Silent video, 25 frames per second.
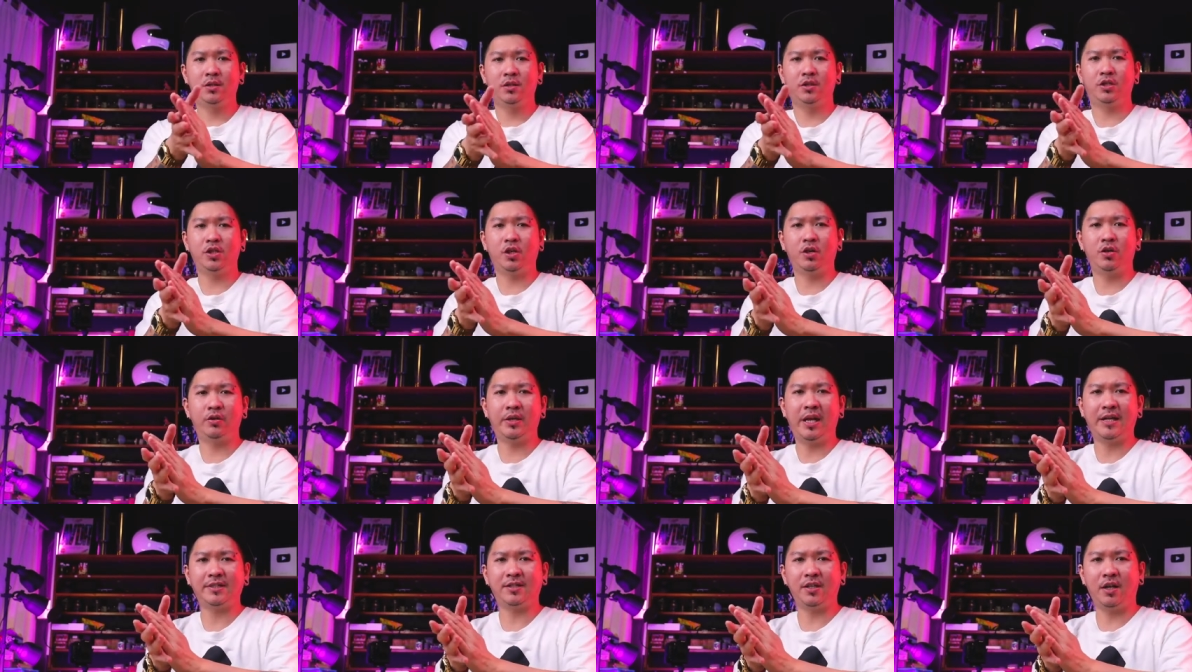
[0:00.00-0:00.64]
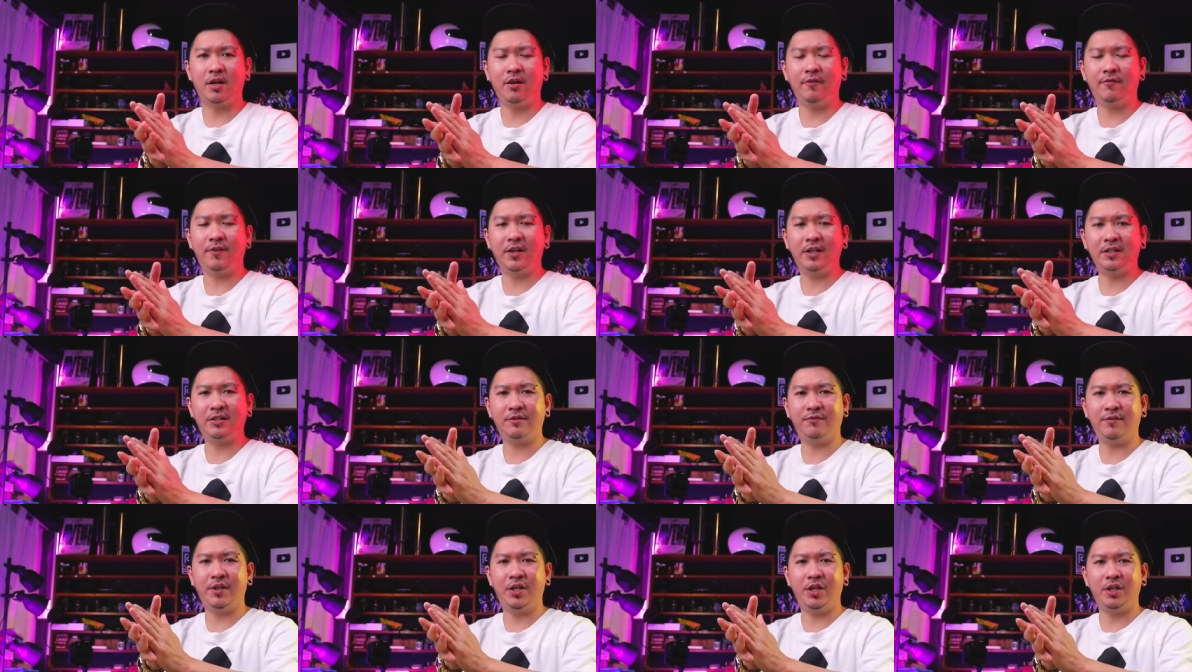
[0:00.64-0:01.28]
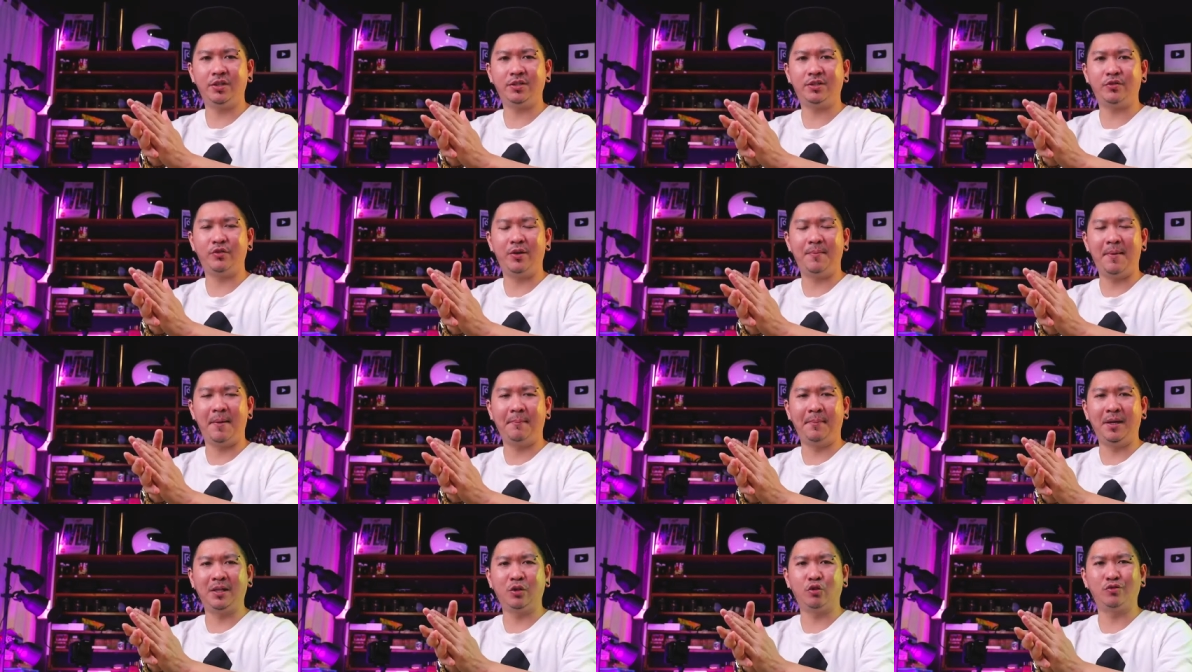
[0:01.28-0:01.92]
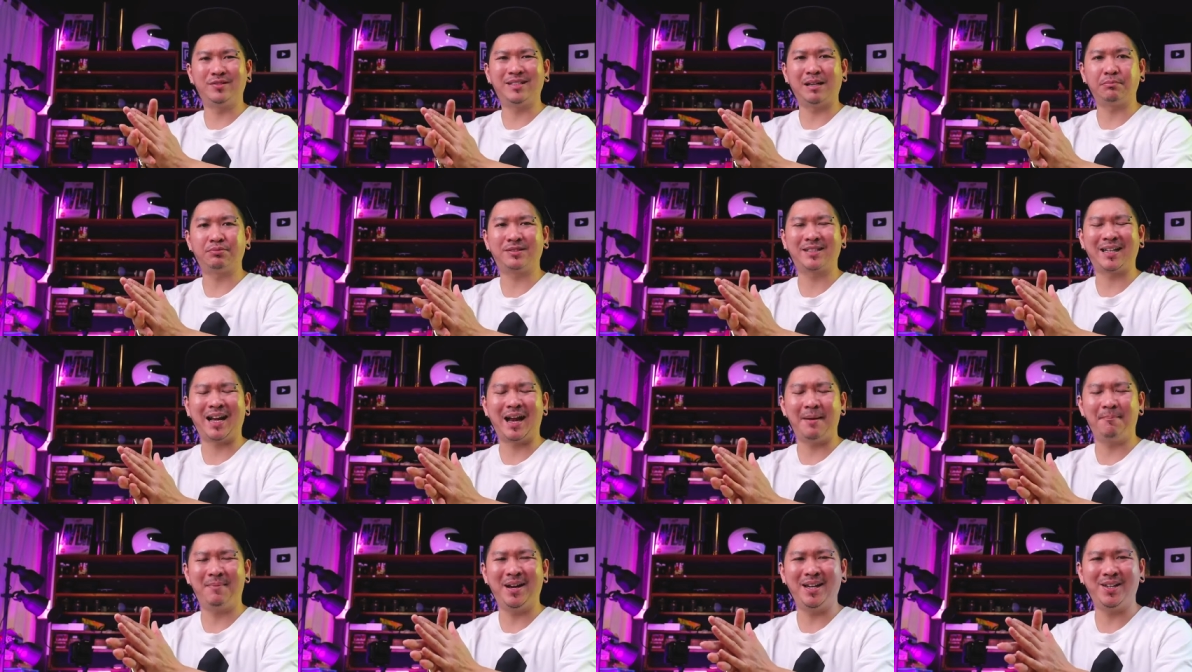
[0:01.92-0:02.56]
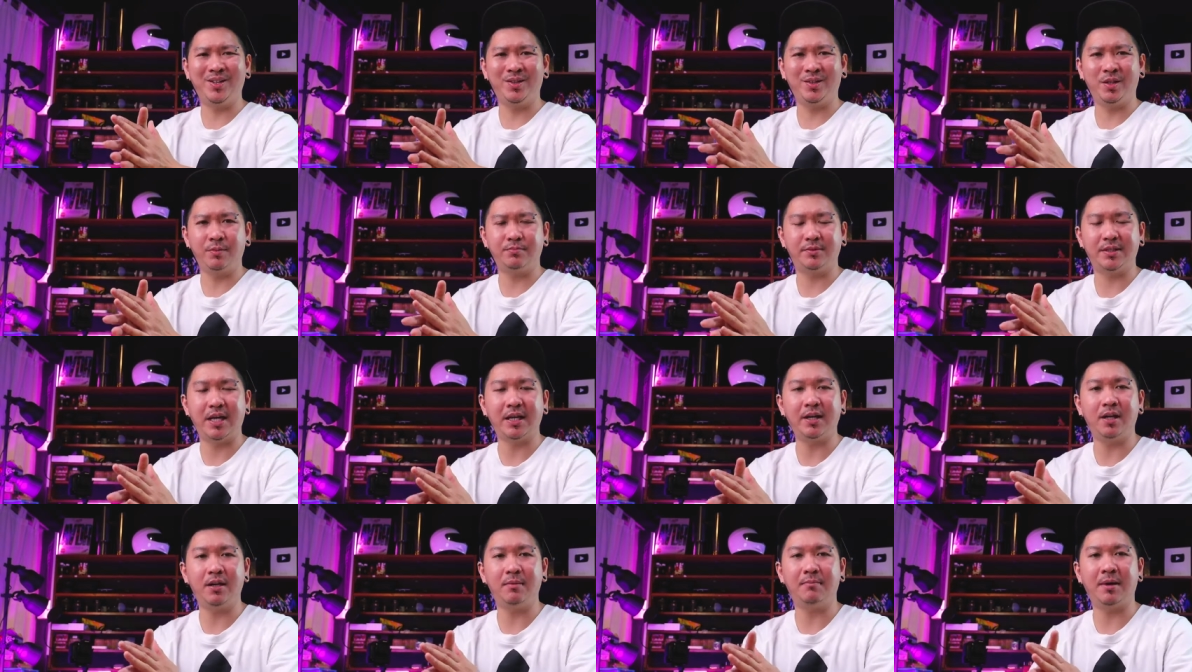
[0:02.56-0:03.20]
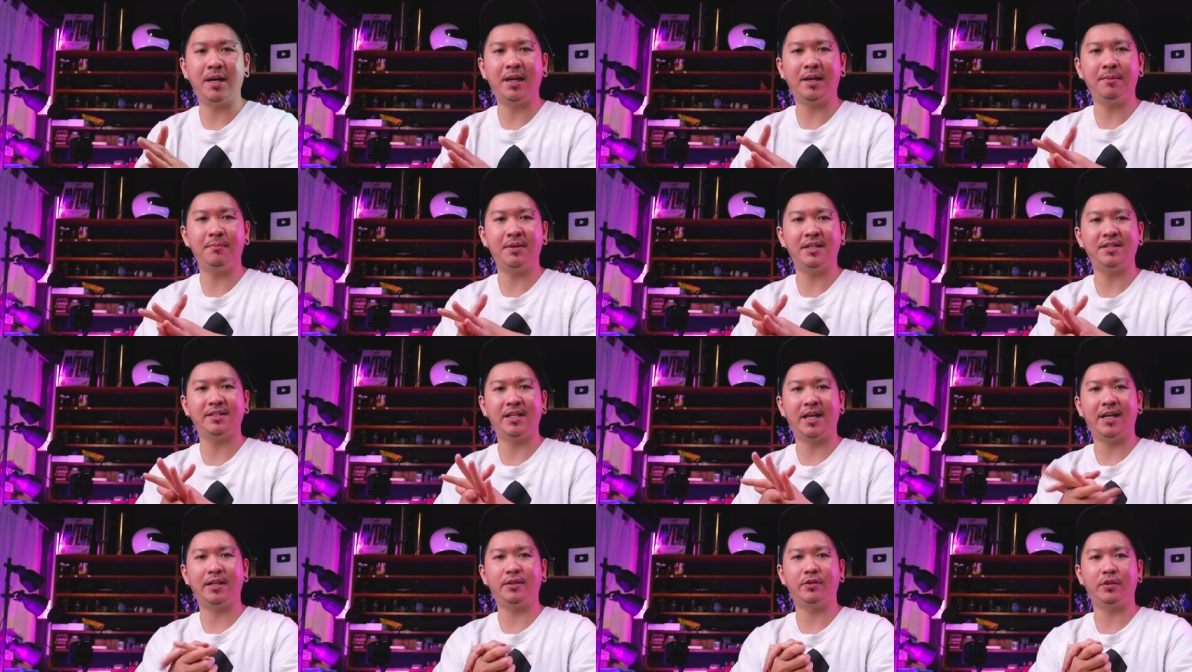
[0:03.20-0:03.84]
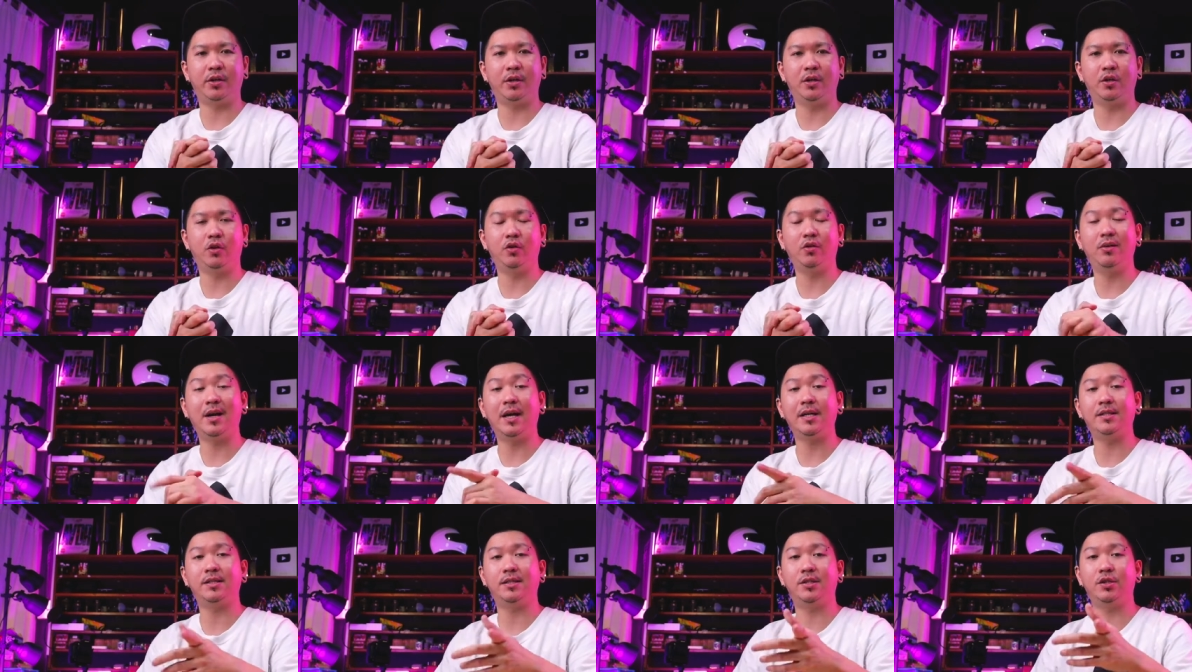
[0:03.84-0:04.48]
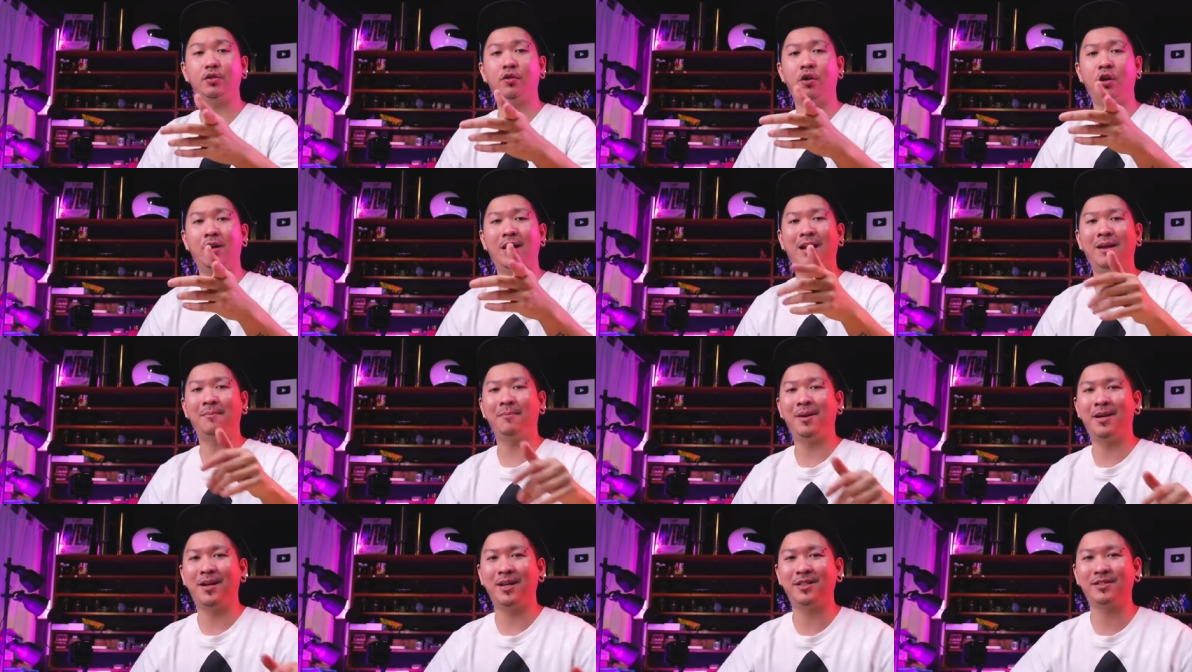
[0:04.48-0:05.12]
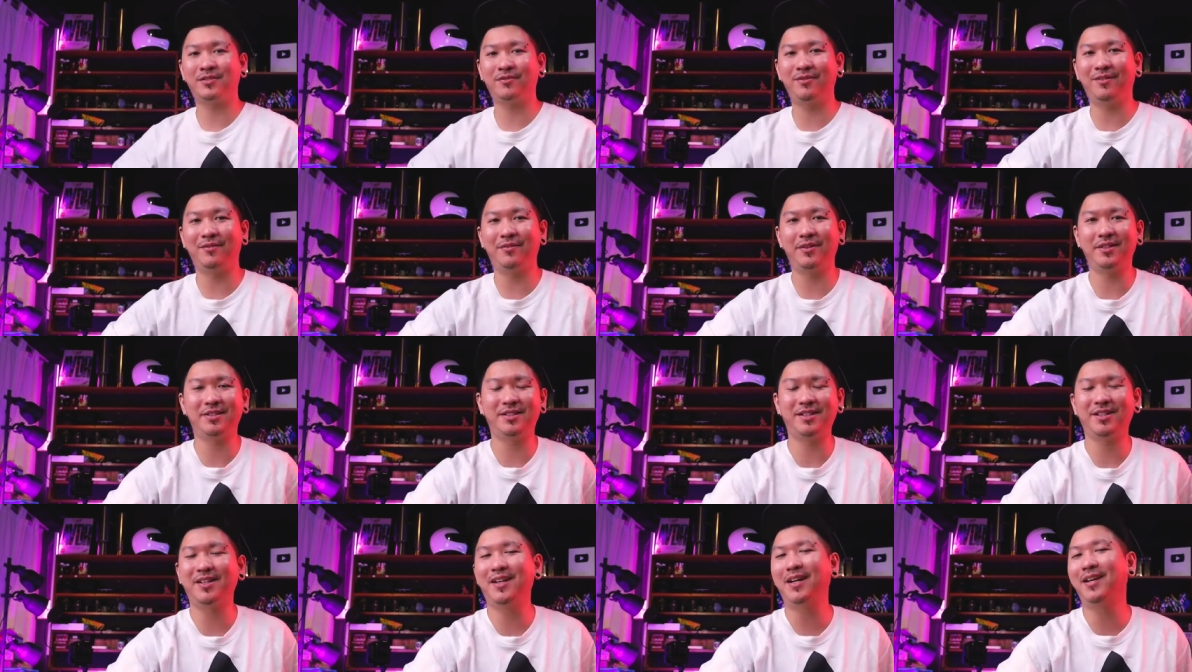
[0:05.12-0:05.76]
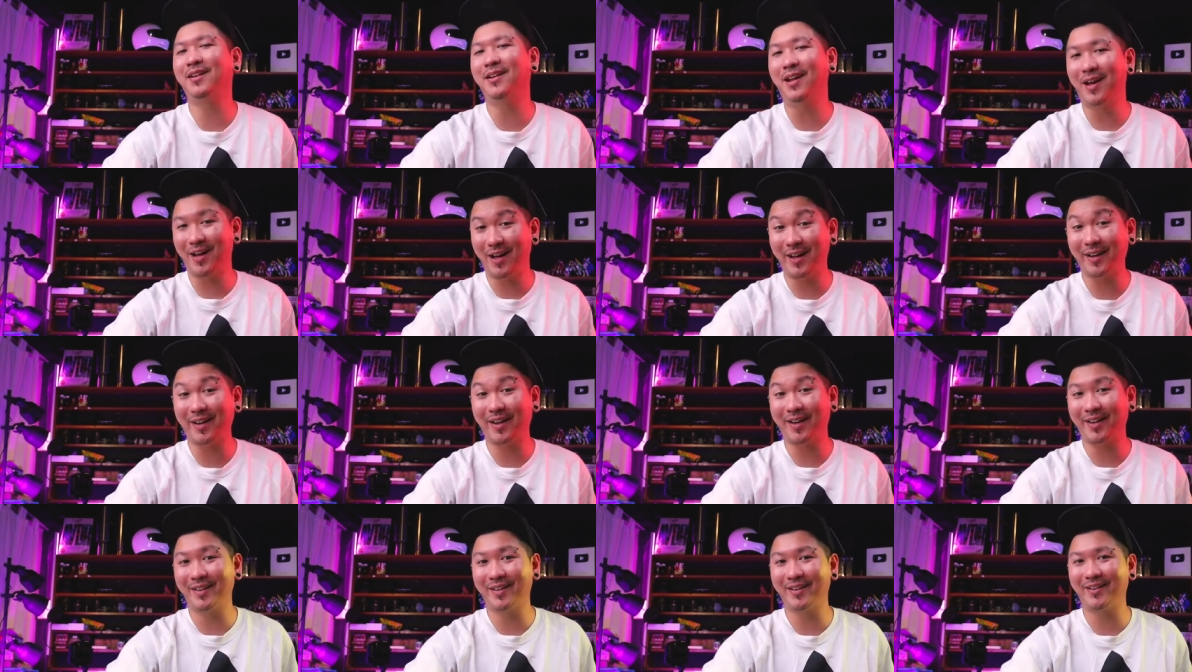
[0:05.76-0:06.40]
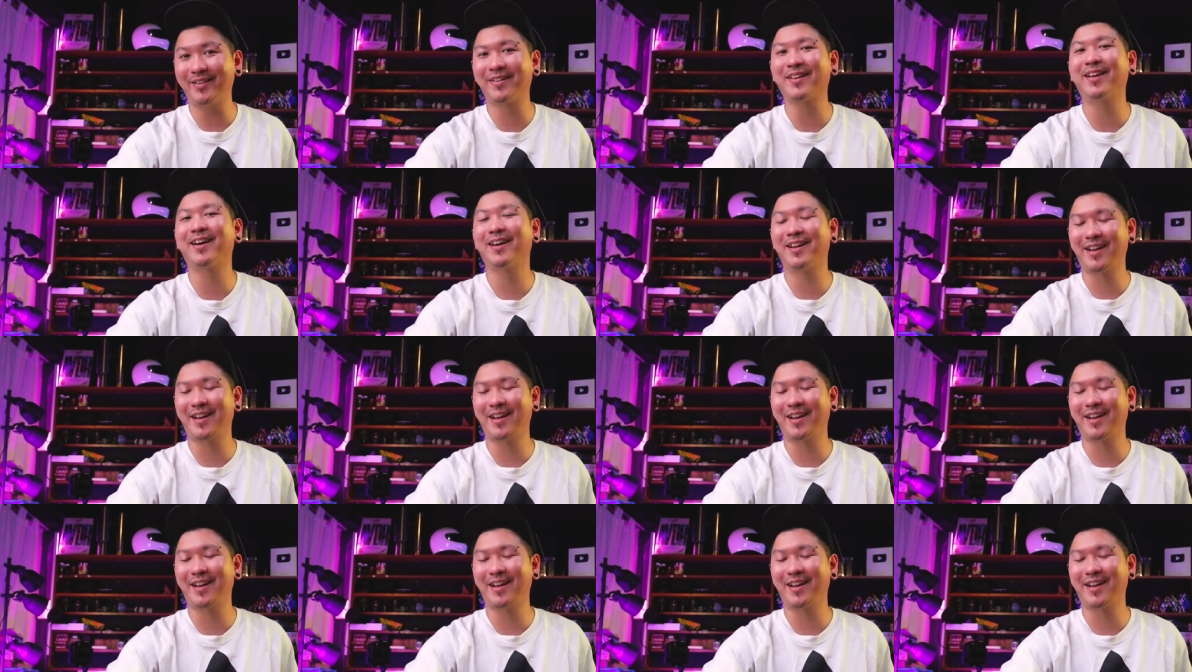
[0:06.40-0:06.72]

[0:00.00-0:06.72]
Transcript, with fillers: So that's all for these videos. Remember to subscribe my YouTube channel. My name is Adrian Lo. I see you all at my next reviews again. Harikatok